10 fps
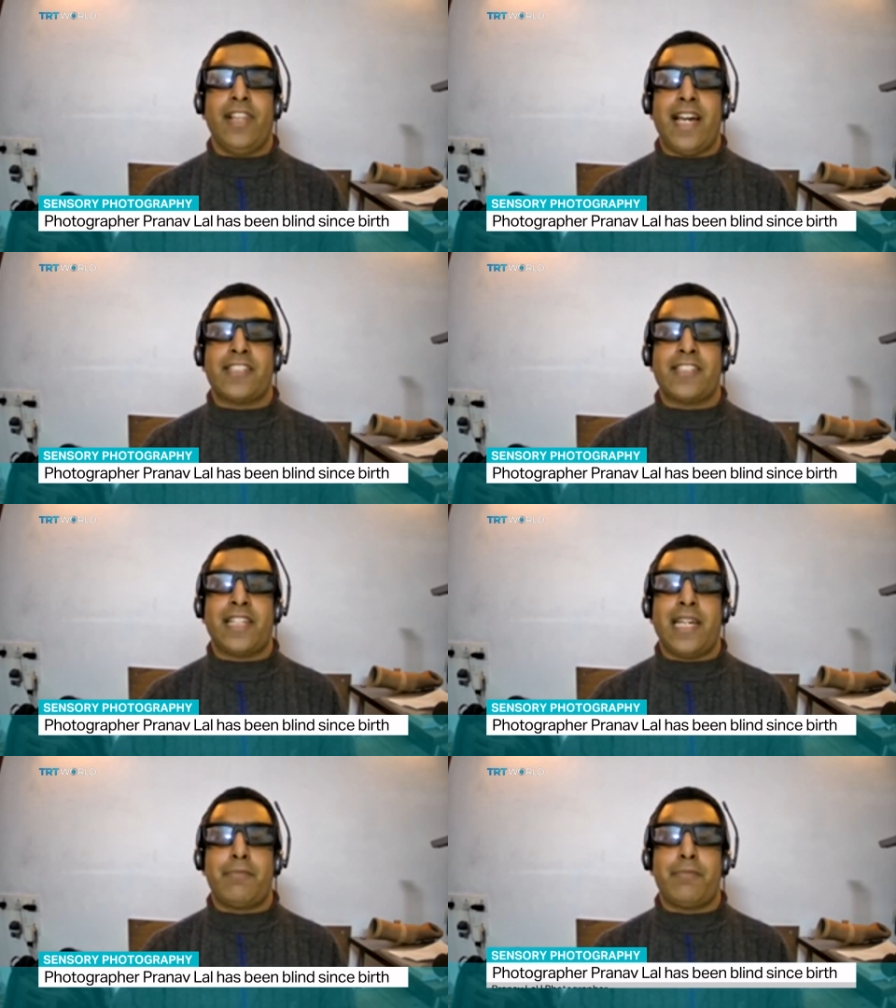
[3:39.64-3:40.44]

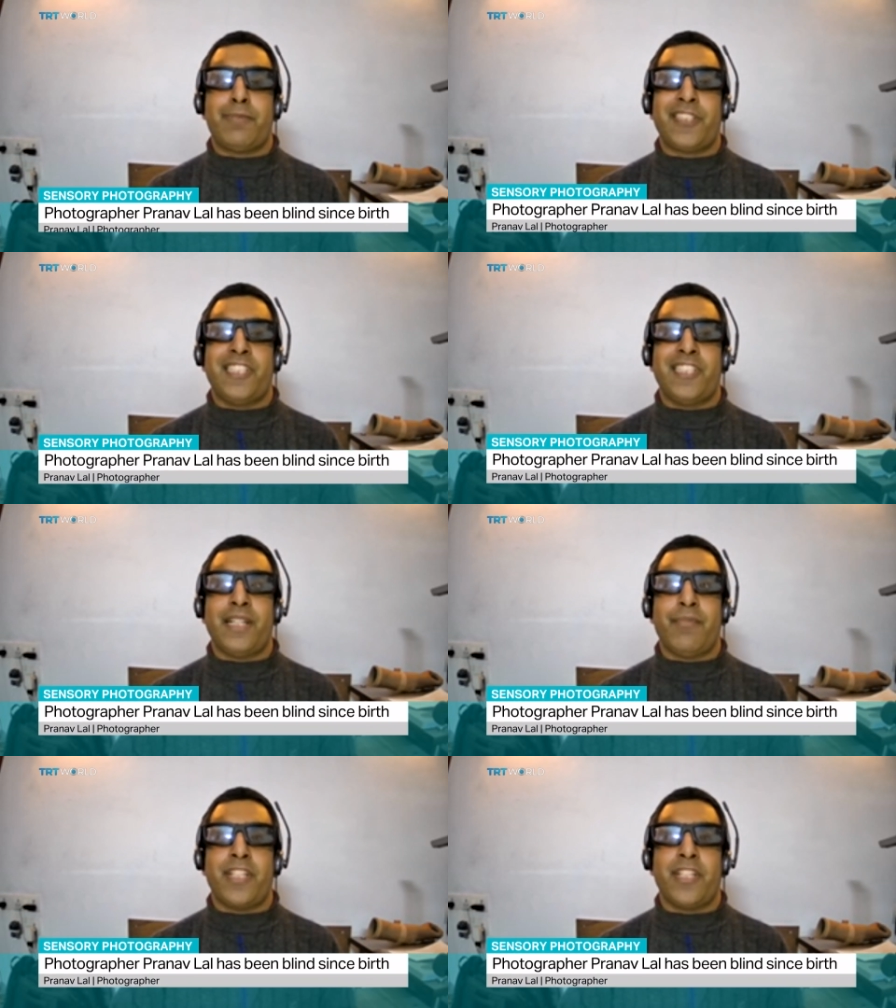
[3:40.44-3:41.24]
landscapes, especially
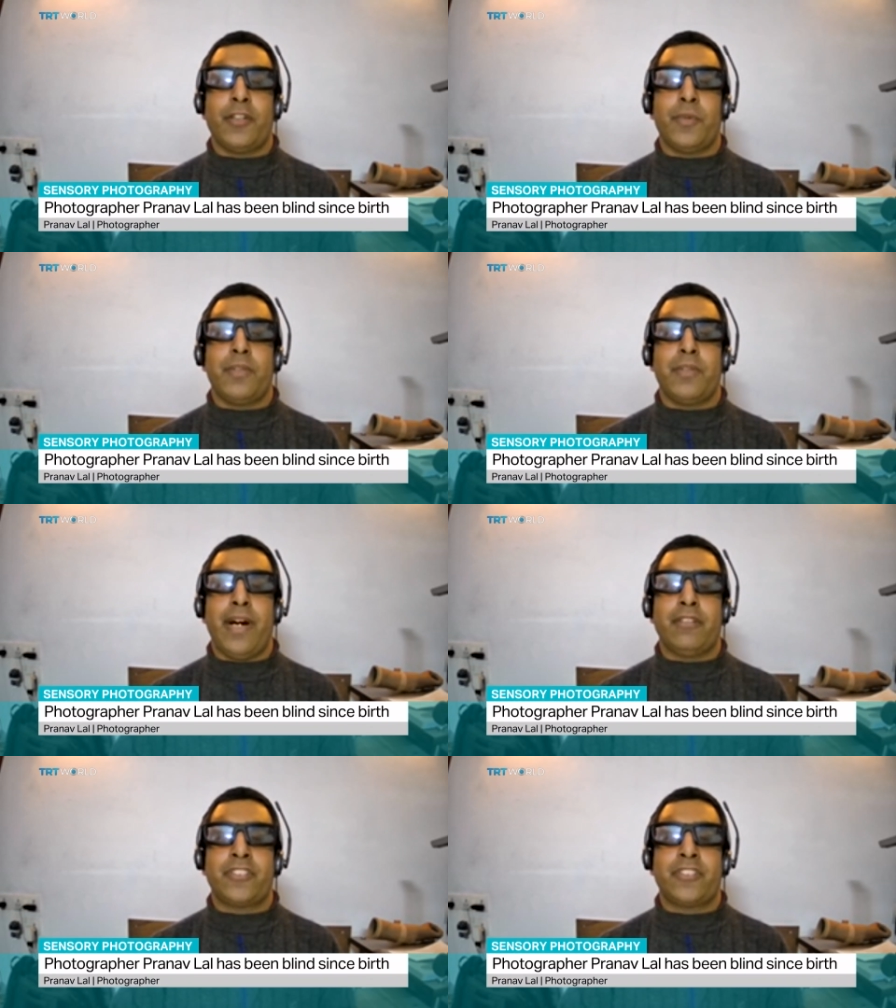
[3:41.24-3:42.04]
something you know with the
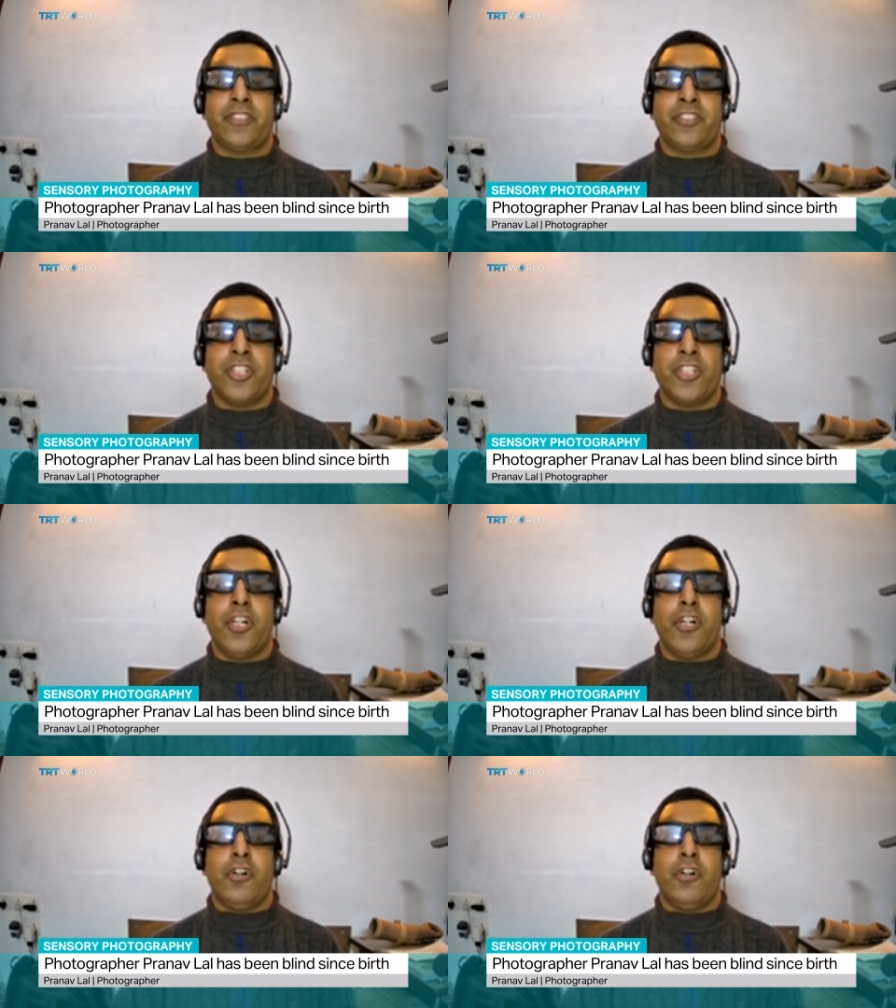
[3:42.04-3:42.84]
mountains,
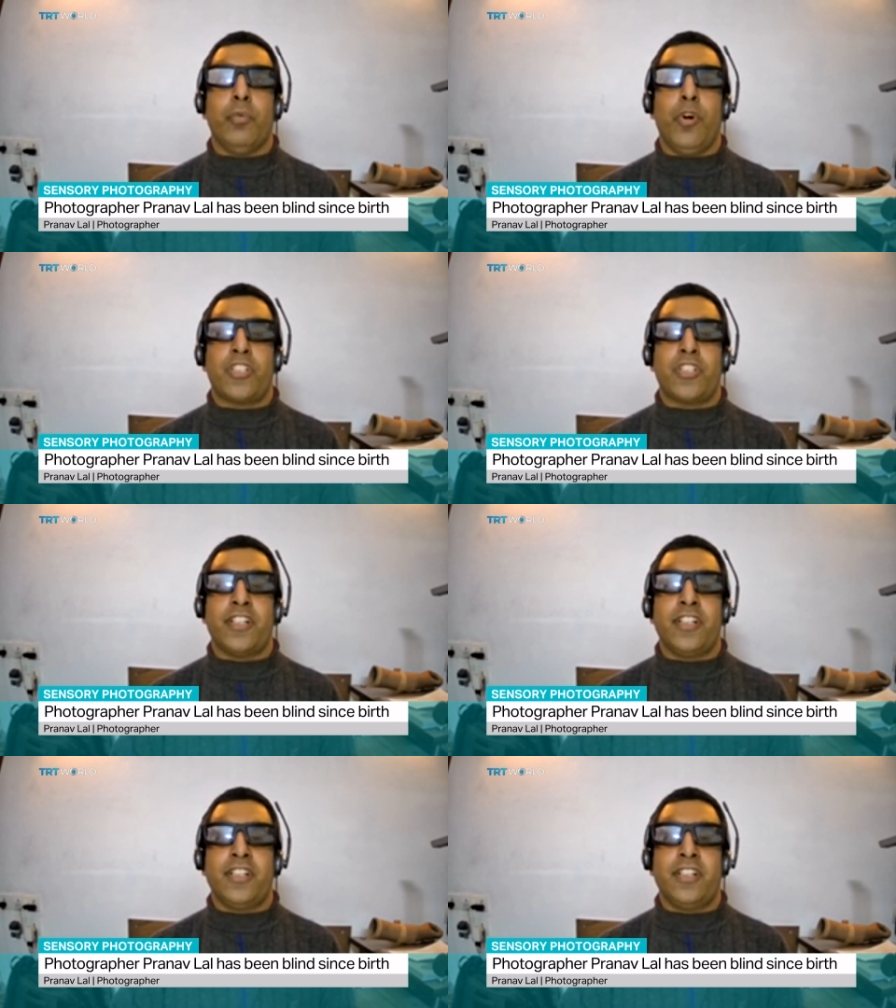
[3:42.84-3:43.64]

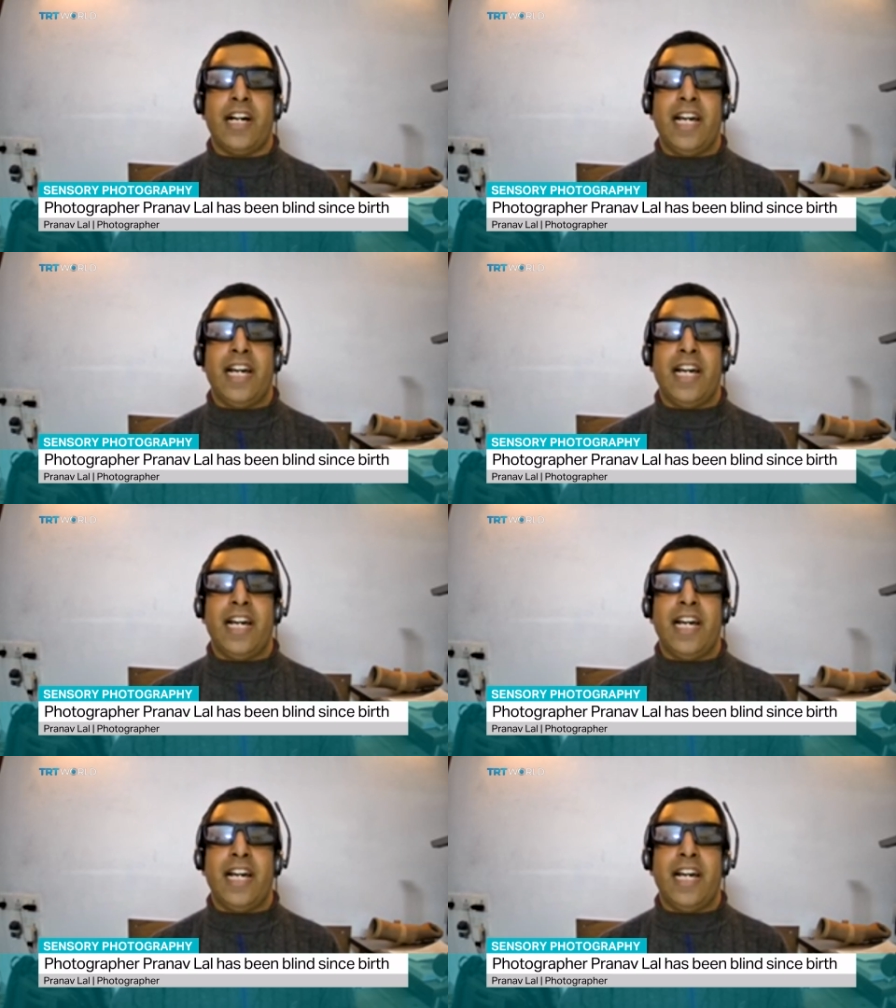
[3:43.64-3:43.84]
water.